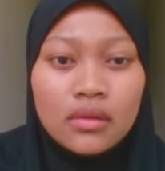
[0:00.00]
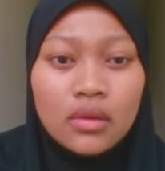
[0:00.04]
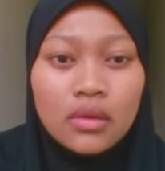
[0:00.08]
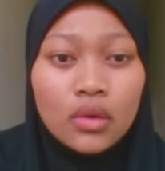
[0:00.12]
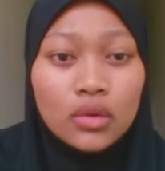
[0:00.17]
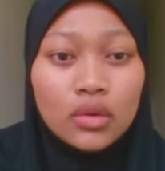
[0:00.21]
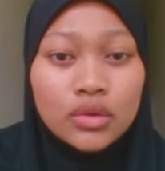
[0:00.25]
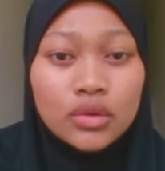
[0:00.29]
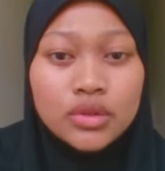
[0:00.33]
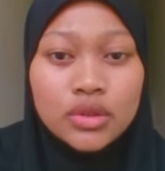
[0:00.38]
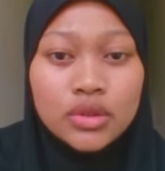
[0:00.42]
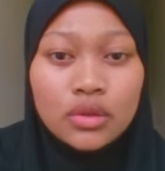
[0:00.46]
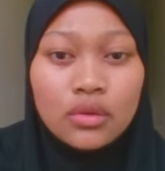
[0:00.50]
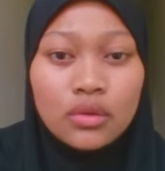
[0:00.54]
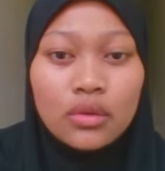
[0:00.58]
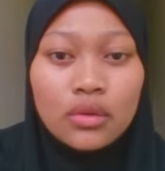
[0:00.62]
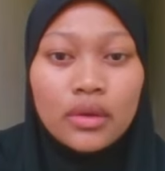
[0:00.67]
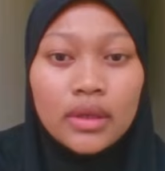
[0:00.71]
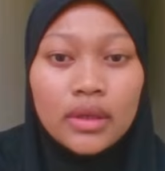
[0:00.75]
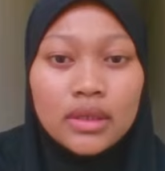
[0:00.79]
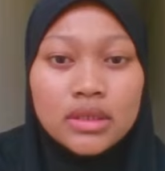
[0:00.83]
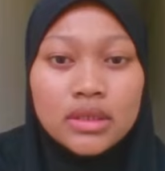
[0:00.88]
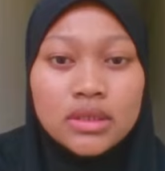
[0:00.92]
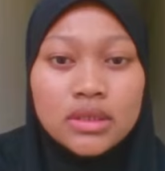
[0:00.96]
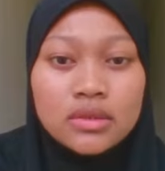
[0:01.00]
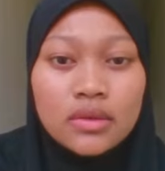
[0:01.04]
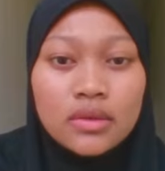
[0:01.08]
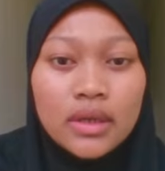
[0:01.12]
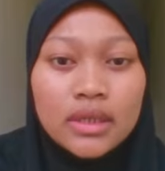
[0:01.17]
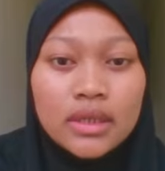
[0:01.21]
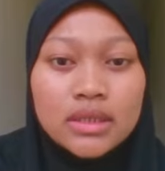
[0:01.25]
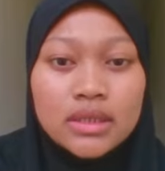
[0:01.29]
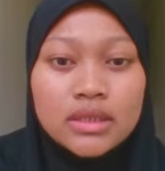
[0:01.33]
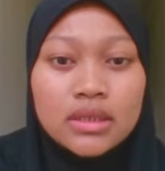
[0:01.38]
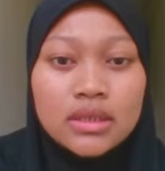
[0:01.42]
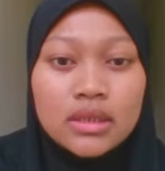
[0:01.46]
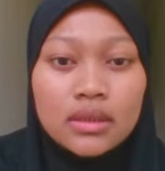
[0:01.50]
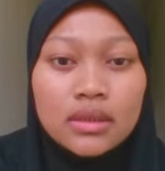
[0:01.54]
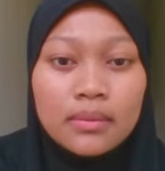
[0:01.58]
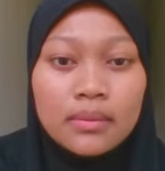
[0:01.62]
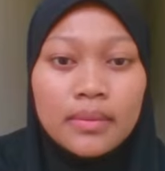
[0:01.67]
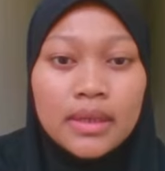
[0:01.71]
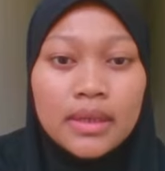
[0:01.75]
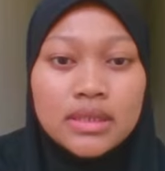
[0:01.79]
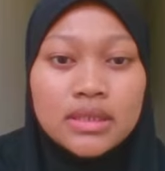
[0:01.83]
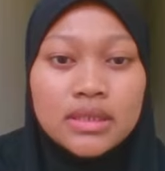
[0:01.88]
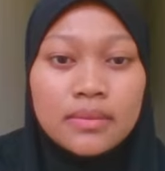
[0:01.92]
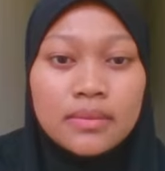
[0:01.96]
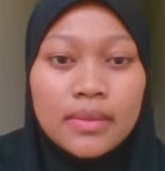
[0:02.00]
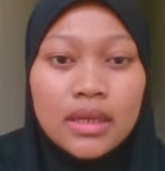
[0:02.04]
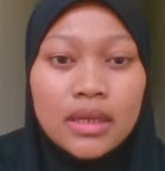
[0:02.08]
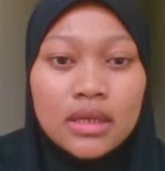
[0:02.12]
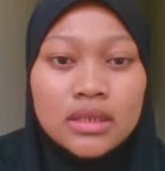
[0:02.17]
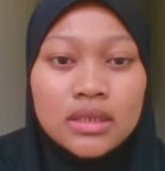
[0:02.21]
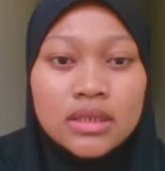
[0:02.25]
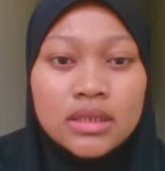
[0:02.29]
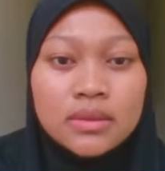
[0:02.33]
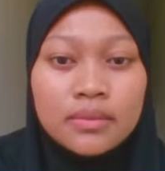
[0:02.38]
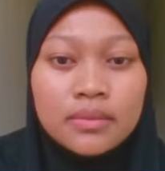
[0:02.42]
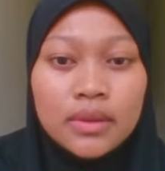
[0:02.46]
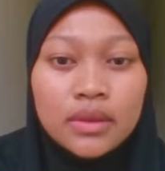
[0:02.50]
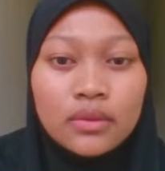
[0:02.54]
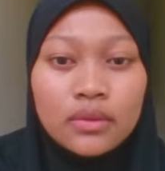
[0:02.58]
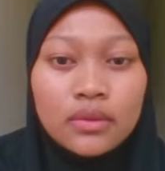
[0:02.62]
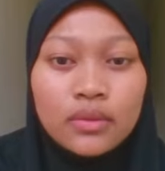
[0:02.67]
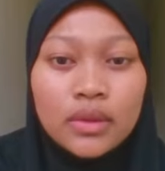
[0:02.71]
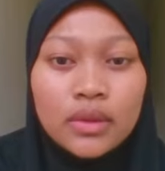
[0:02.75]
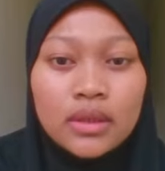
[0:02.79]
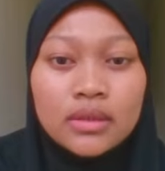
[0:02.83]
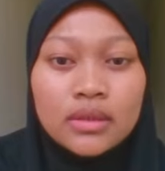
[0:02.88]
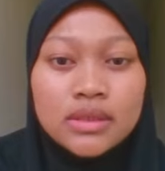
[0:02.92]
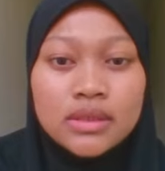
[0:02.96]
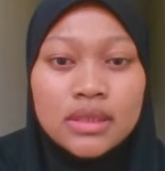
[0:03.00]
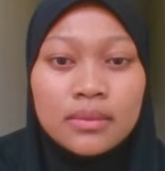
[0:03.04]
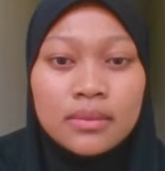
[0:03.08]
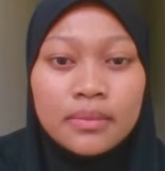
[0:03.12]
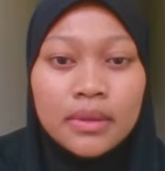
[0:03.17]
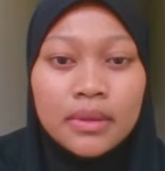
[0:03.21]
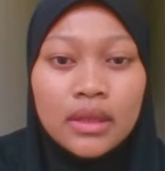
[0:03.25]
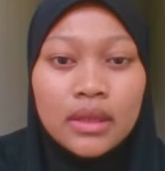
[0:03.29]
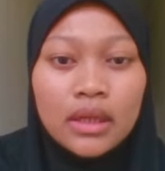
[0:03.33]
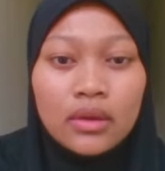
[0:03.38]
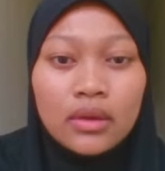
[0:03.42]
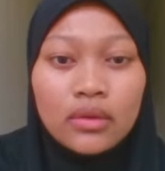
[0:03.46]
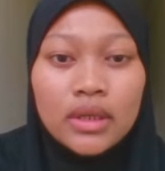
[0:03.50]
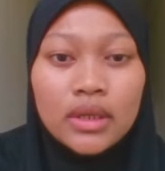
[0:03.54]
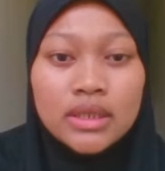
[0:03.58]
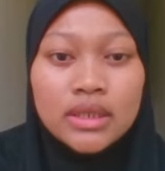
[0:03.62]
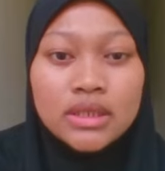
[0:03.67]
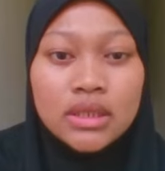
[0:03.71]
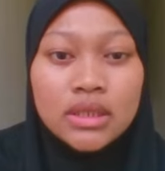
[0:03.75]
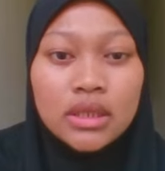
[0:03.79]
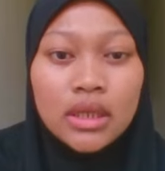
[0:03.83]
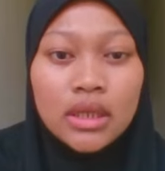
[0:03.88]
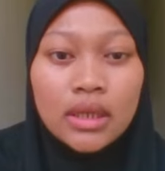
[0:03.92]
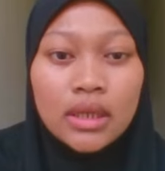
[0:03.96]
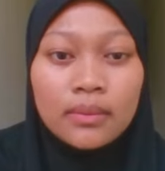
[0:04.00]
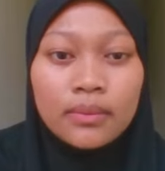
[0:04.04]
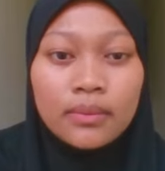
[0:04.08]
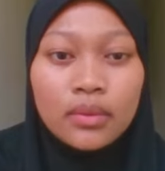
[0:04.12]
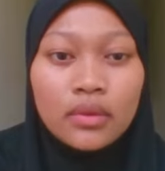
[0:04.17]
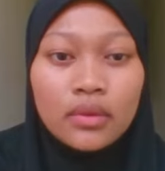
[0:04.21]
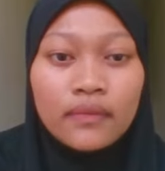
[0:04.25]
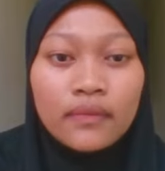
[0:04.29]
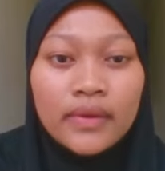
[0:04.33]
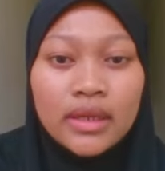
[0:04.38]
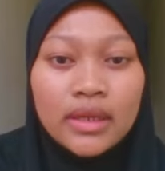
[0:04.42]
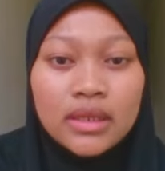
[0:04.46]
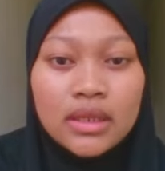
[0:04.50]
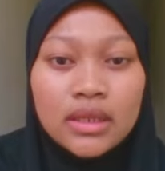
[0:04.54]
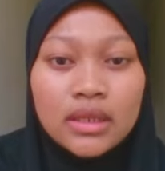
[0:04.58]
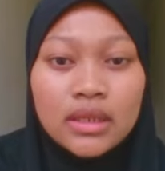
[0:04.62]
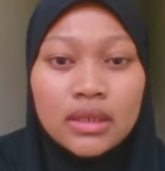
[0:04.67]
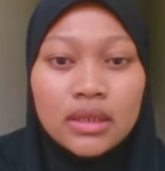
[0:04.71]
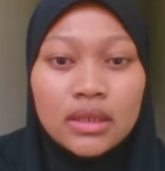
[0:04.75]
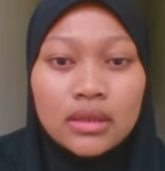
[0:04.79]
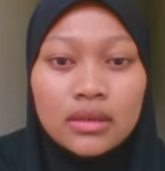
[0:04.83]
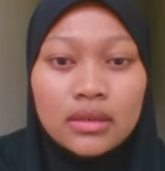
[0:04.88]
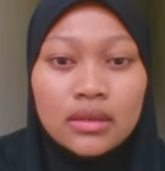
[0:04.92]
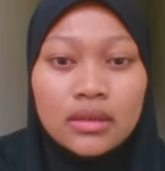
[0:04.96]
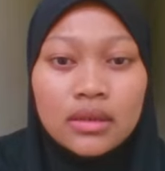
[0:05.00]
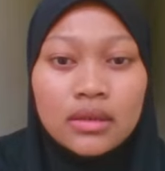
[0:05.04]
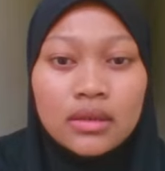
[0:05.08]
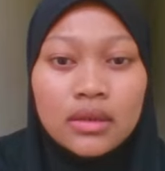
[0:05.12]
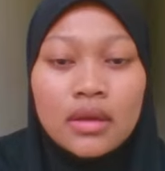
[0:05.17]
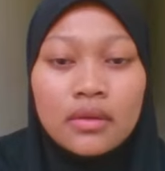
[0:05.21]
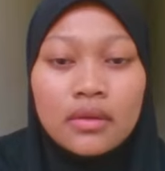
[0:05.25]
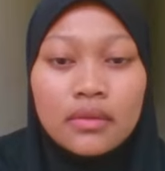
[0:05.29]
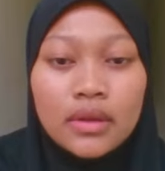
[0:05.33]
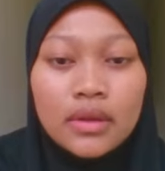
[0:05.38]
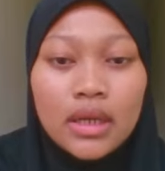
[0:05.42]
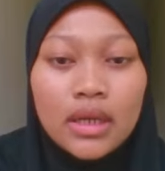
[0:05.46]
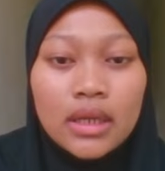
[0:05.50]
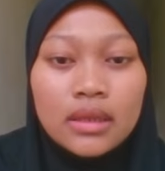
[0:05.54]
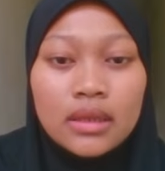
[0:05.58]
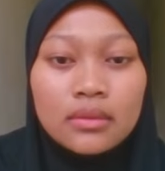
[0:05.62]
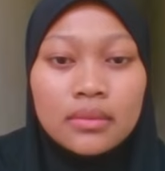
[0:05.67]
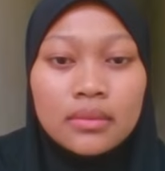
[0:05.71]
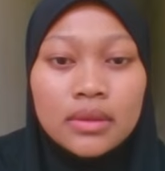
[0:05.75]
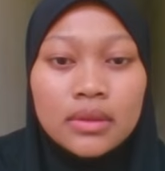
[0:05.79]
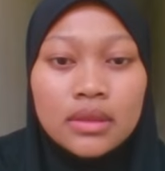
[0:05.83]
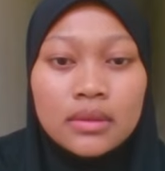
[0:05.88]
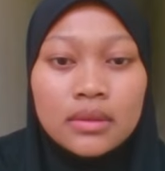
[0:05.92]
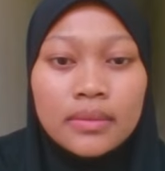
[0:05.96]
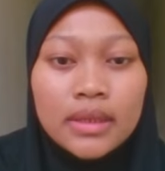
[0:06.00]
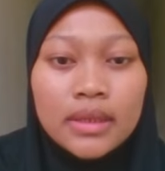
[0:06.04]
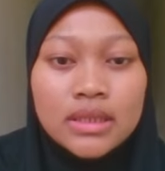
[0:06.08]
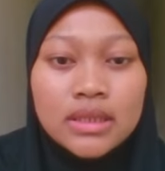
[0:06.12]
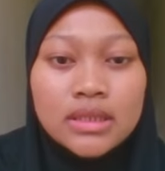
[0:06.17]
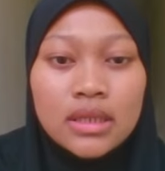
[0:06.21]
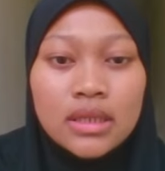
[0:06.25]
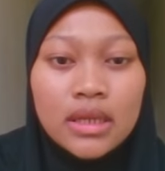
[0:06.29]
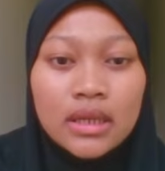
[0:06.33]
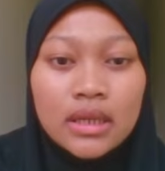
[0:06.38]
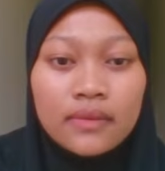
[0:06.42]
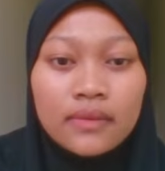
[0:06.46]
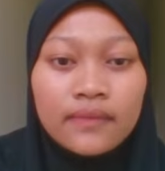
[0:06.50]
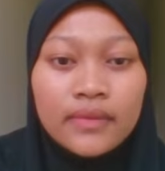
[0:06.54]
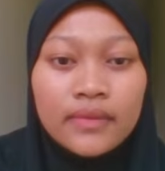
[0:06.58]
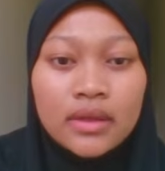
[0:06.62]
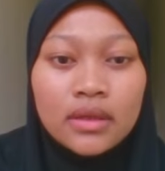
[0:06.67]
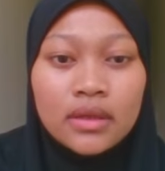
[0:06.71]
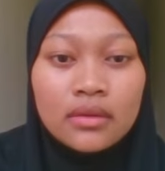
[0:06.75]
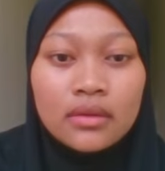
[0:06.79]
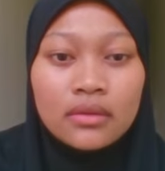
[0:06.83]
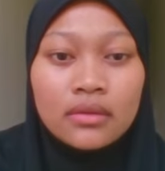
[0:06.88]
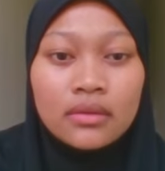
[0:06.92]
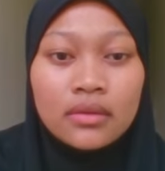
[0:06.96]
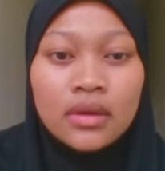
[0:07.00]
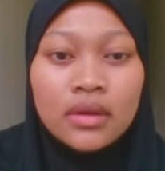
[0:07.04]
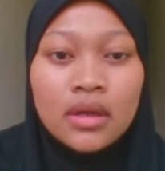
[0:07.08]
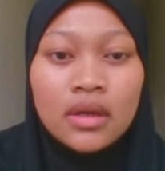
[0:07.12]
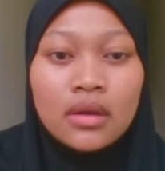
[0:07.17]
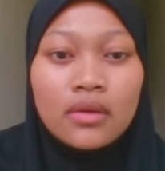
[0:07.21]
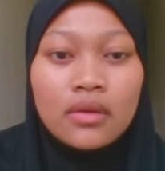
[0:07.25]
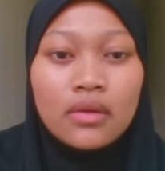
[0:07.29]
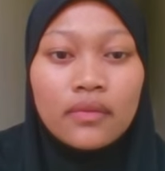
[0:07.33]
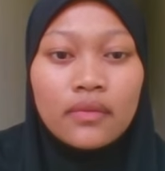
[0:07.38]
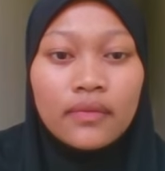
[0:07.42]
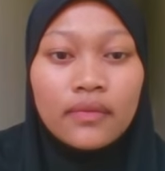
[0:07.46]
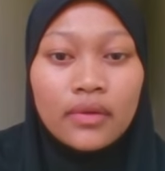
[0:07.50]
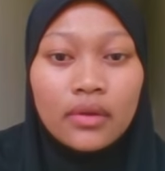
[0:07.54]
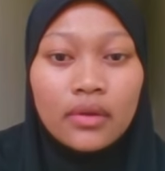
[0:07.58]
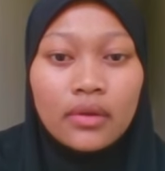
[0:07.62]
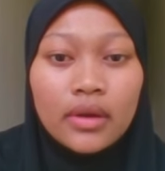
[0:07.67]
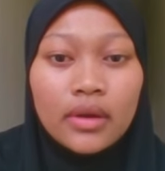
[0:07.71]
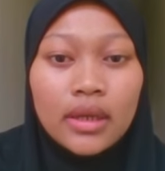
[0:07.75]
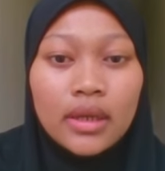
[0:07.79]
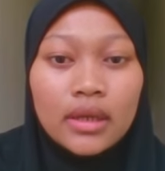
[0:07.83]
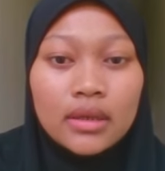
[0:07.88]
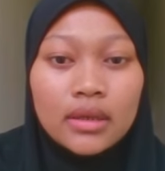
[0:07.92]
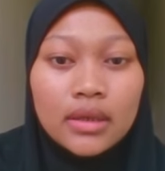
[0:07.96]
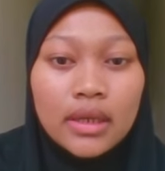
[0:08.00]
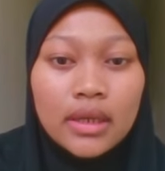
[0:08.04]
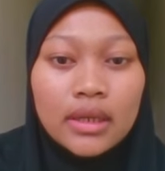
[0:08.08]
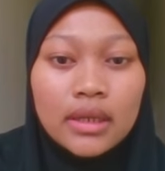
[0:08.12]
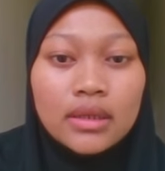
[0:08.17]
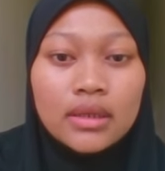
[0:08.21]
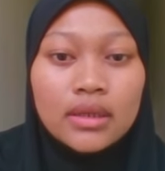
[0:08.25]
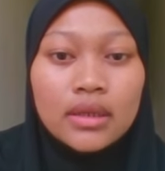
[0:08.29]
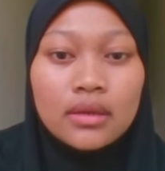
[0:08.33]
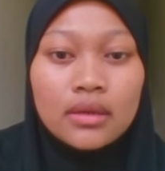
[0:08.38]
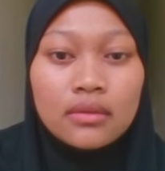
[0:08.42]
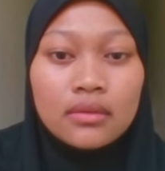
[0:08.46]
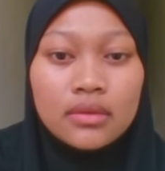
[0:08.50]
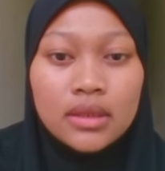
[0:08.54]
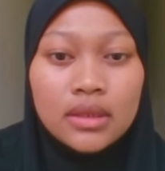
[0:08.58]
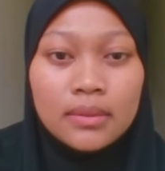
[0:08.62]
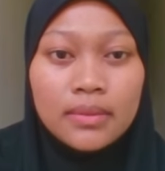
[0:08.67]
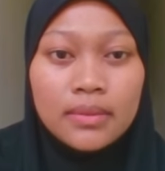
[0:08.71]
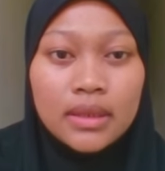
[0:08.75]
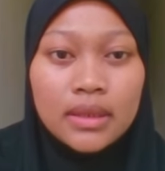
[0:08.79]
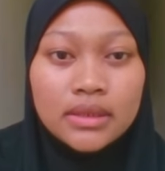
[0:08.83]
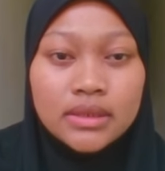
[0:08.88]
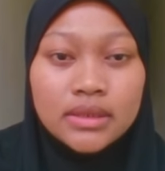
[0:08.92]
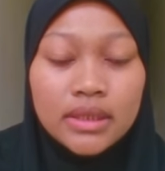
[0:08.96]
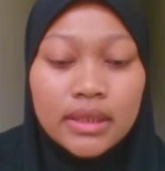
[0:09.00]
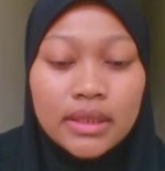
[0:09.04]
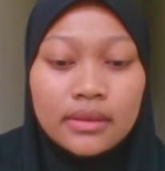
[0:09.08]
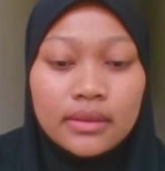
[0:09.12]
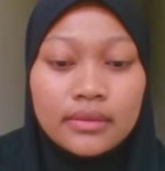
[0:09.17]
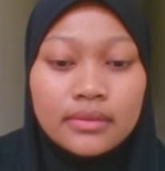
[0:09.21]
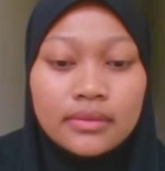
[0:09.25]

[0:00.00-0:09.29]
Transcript: Also, it strikes the best balance between simple calculation and providing a reliable baseline figure for an area budget.